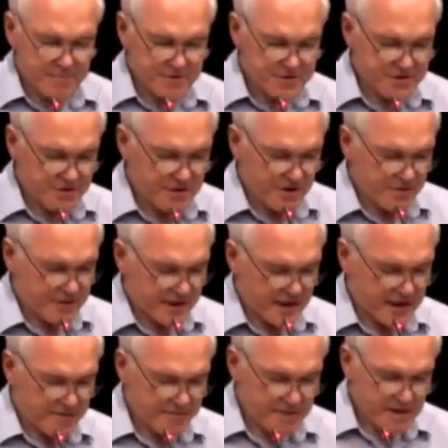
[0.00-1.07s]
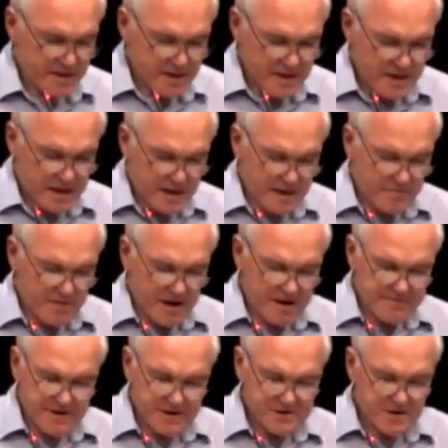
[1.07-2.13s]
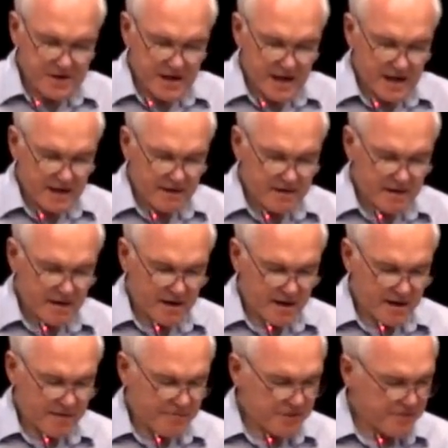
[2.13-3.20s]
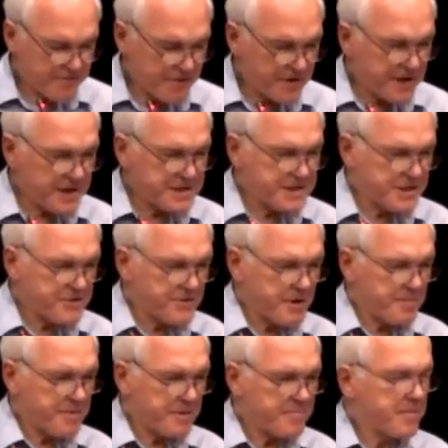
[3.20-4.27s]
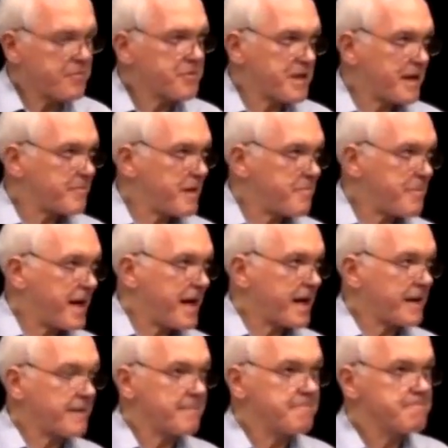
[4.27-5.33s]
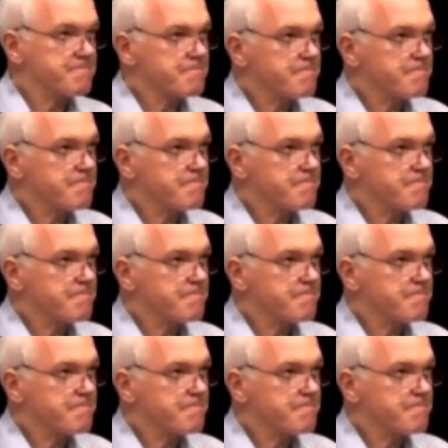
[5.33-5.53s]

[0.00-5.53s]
should know, that I arrived yesterday with a very easy trip, but without my bag.